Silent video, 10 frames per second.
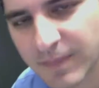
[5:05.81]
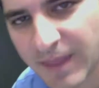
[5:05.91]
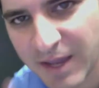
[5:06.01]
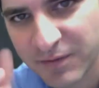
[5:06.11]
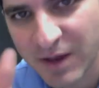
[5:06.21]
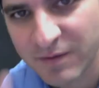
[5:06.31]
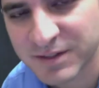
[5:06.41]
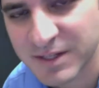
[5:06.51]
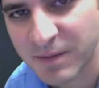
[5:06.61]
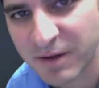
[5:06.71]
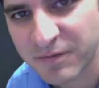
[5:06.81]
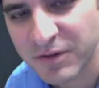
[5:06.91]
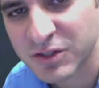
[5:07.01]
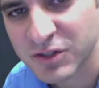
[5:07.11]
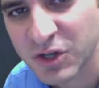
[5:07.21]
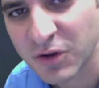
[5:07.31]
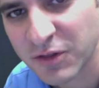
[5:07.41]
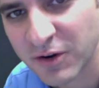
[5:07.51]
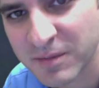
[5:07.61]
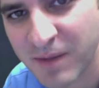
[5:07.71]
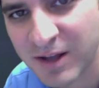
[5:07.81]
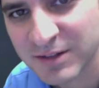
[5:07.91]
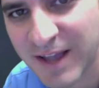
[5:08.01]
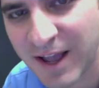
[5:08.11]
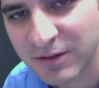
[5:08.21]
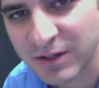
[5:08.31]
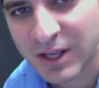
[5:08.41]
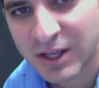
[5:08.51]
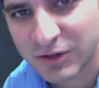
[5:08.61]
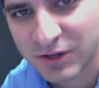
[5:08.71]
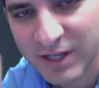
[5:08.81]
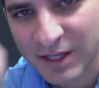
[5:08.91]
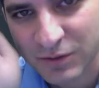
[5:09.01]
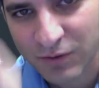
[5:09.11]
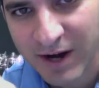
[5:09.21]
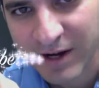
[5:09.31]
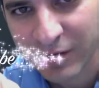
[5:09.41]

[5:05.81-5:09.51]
Hey, if you haven't seen my fishing show 30 Miles Out, you can catch it right here